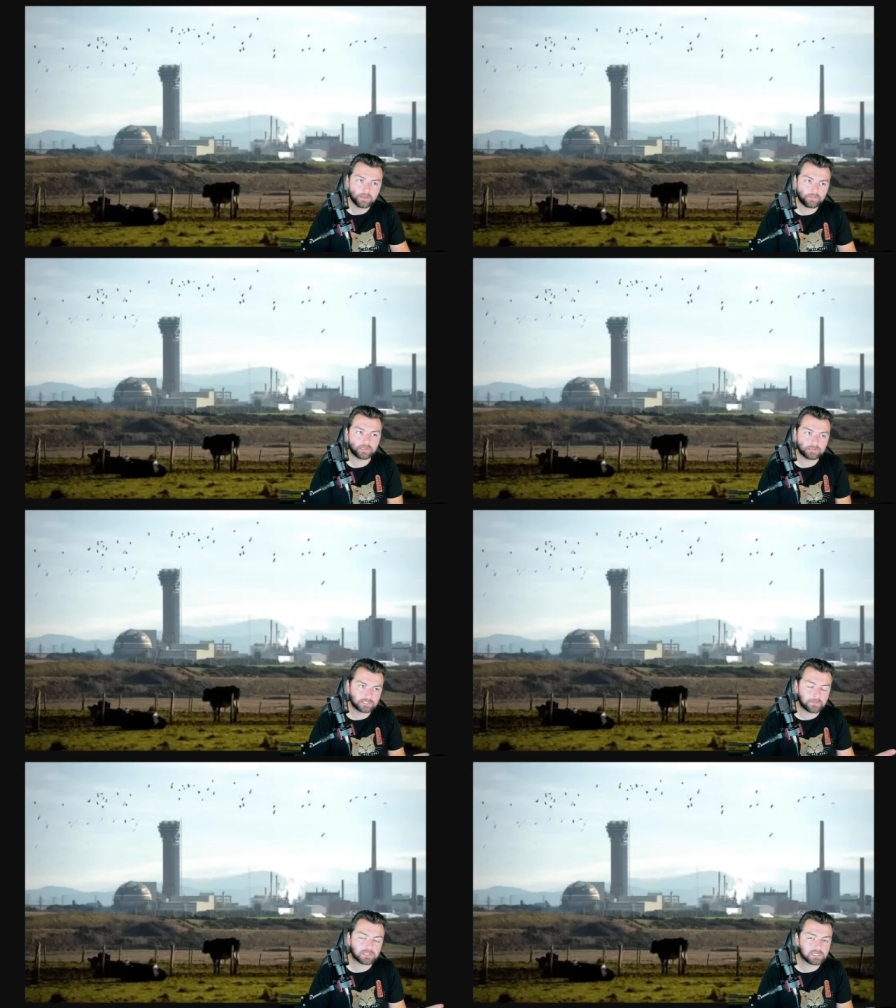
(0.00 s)
then
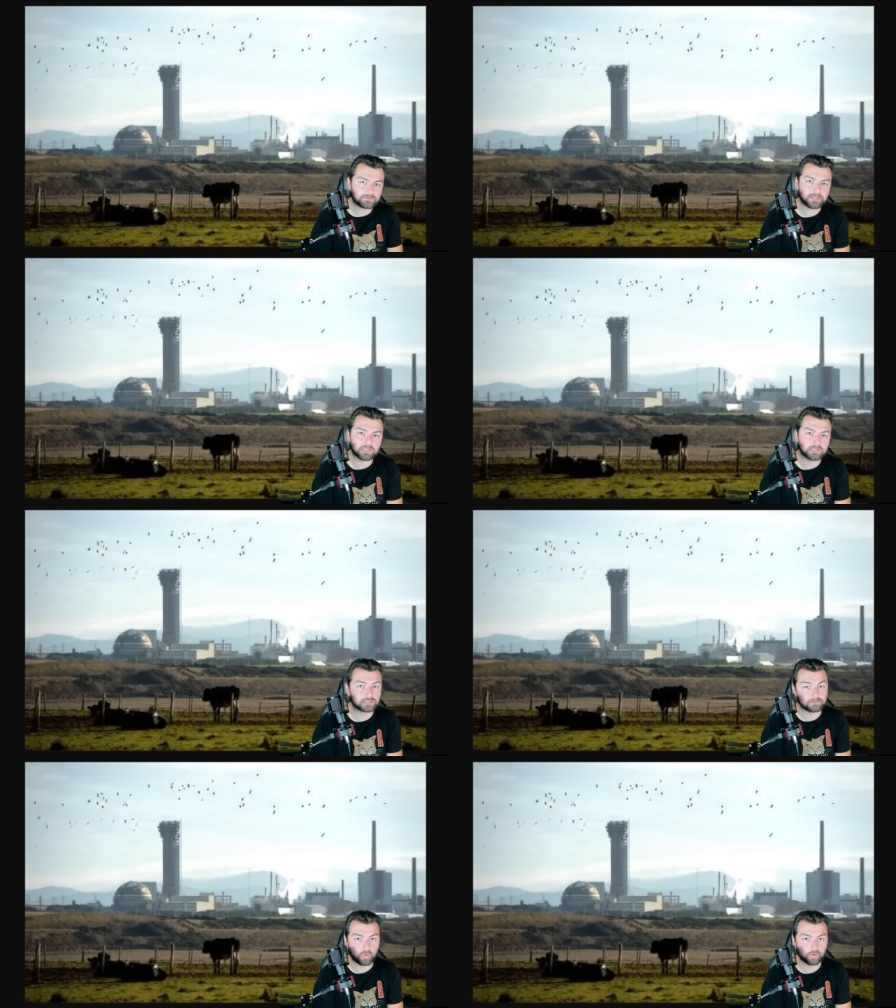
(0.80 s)
typically speaking,
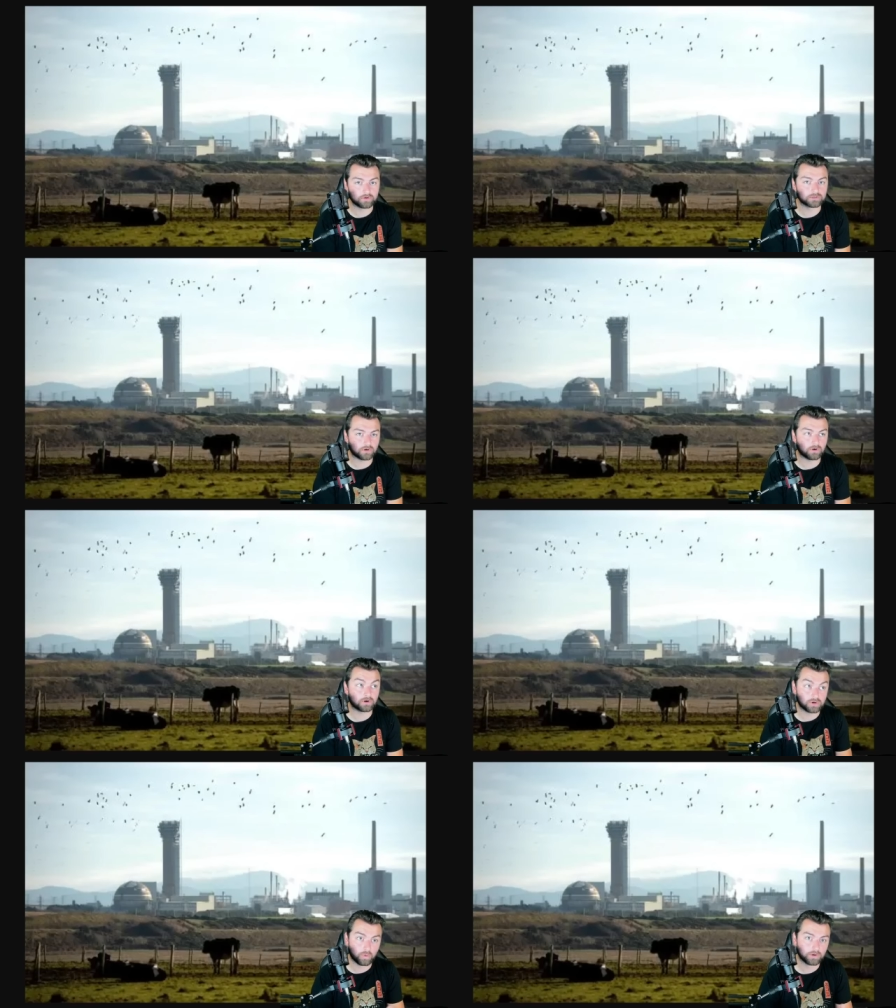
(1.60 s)
some corners are
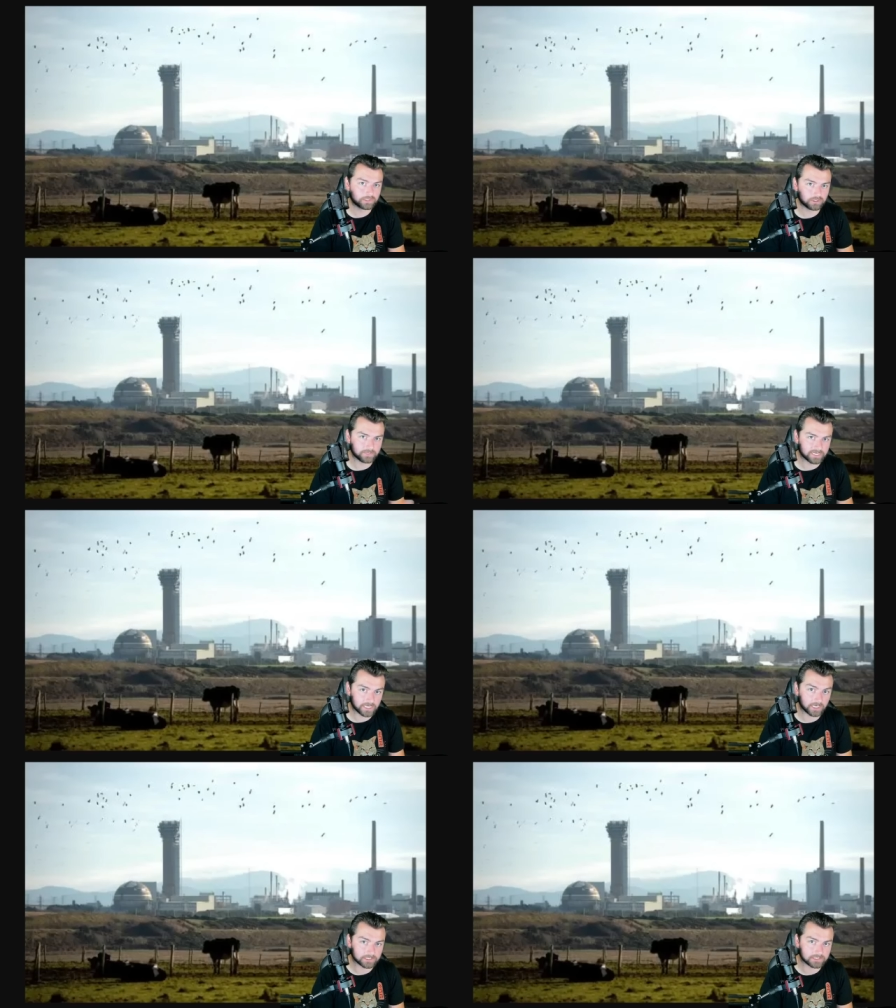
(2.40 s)
going to be
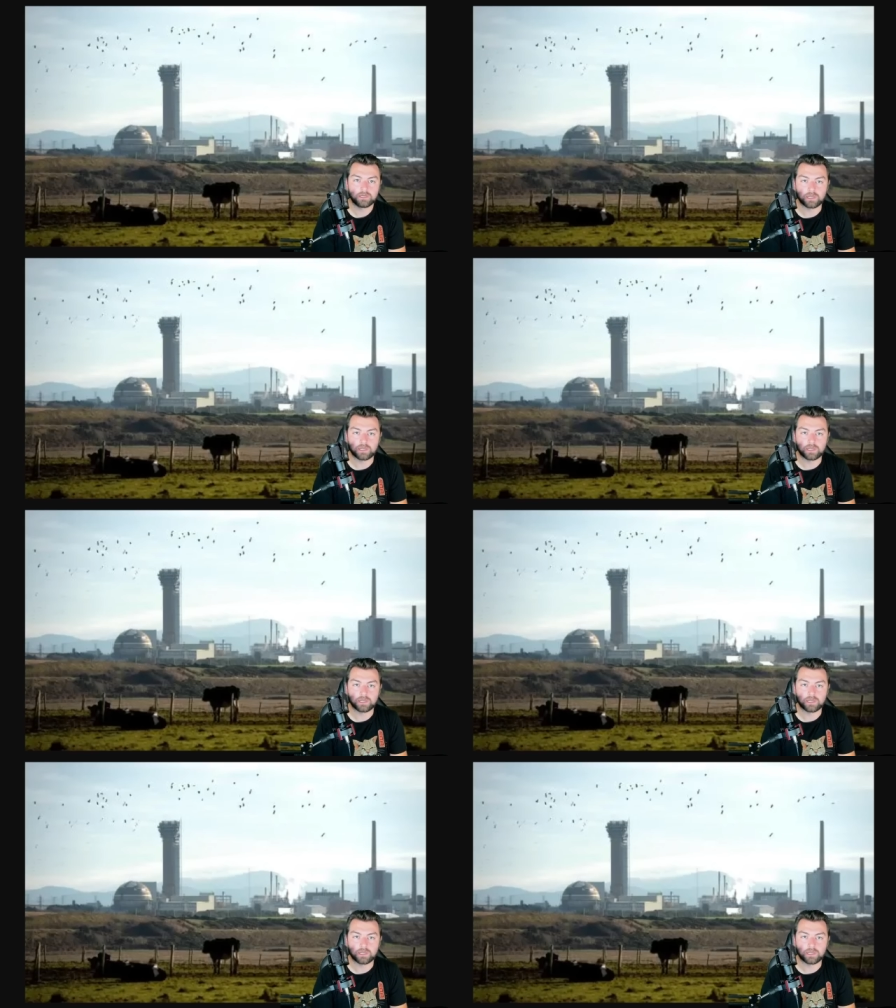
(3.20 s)
cut.